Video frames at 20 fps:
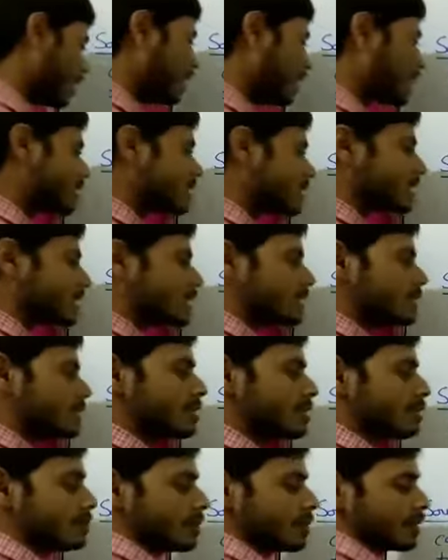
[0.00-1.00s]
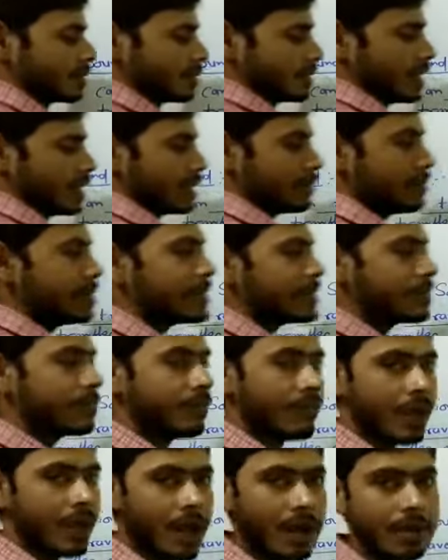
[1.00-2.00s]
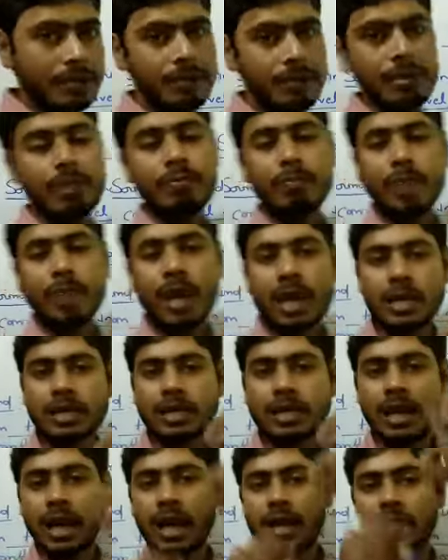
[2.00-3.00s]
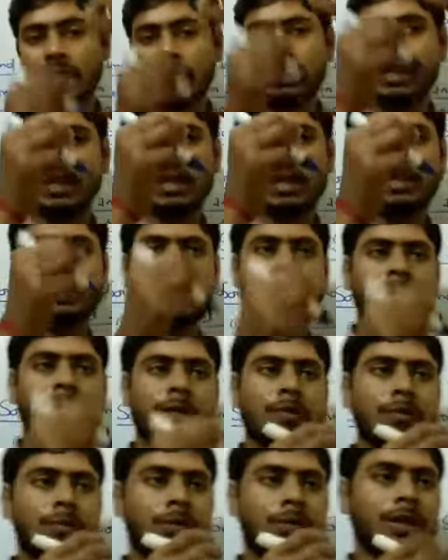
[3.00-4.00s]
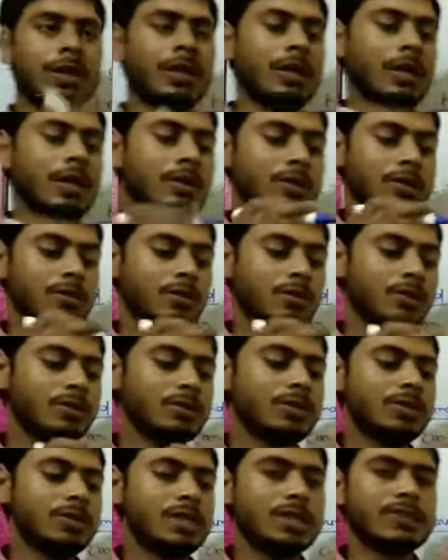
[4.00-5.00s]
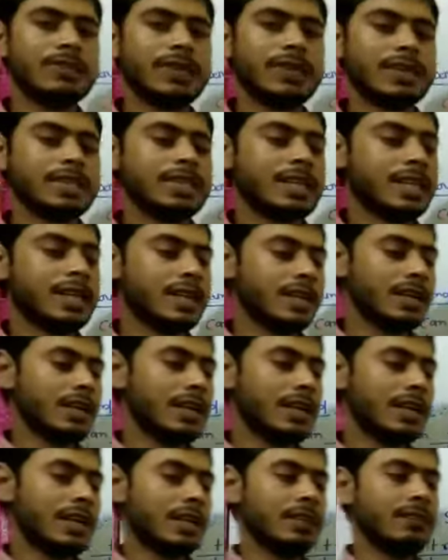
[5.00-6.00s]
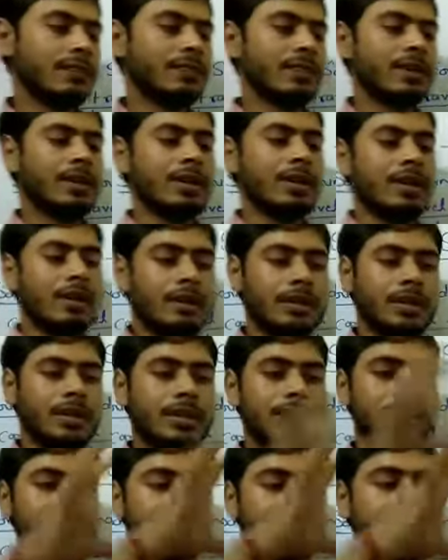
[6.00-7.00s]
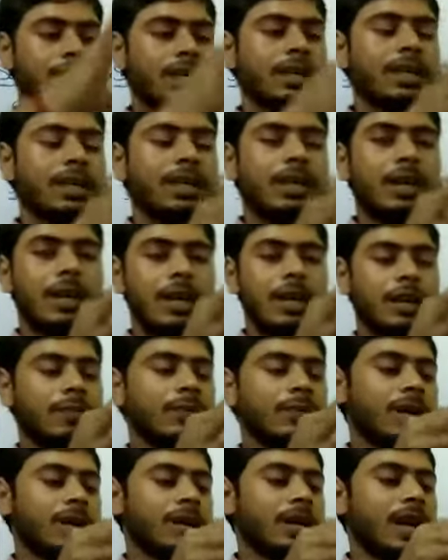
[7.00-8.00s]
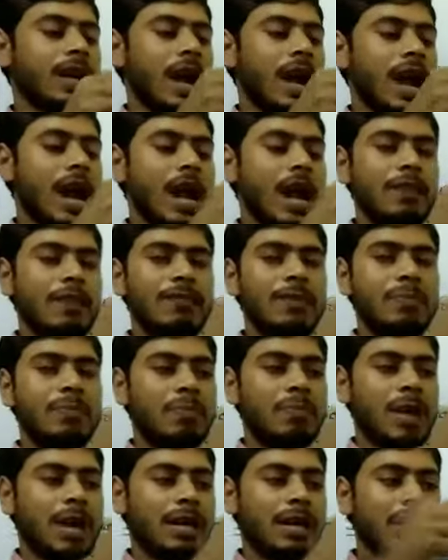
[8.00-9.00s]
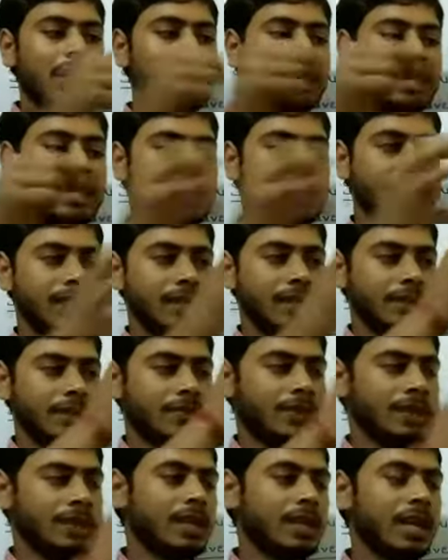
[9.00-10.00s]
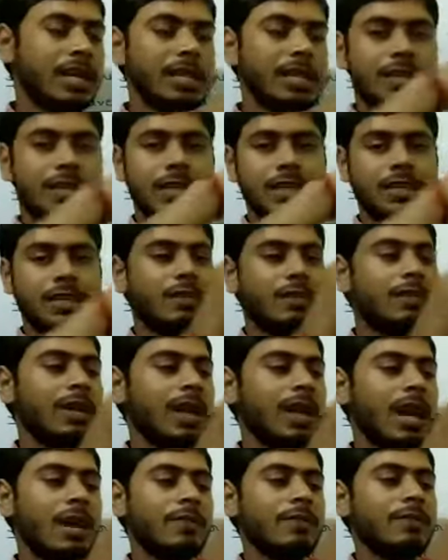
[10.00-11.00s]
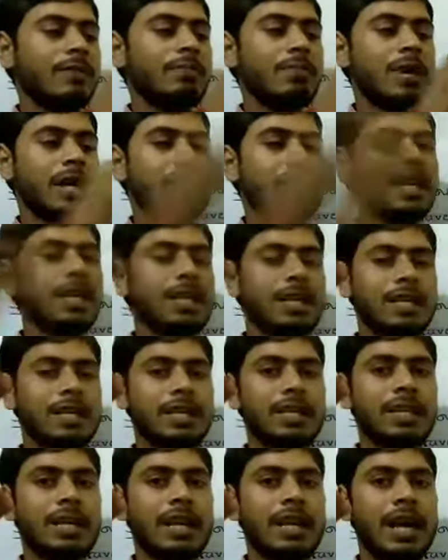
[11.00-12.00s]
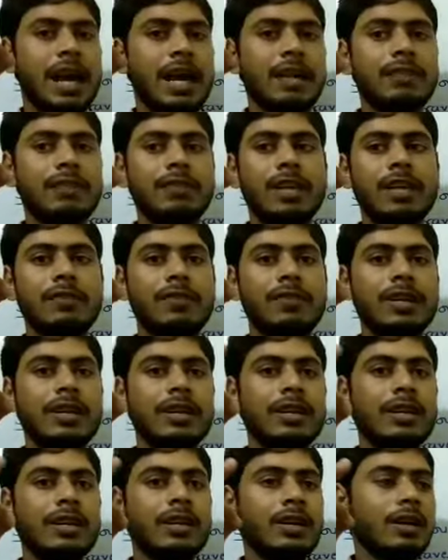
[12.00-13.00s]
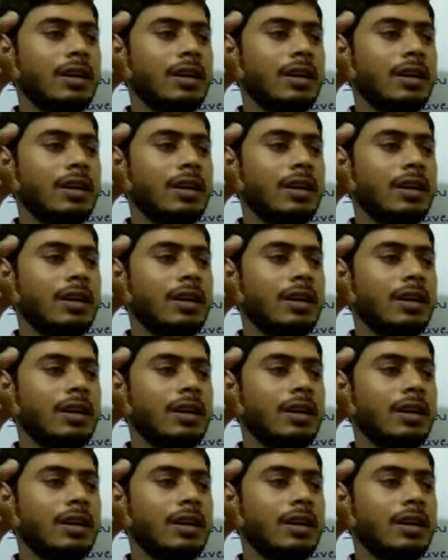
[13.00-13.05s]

a stretched rubber. That means when we plucked a stretched rubber. Now suppose this one is a rubber and we plucking it. This one is a stretched rubber and we plucking it, and then we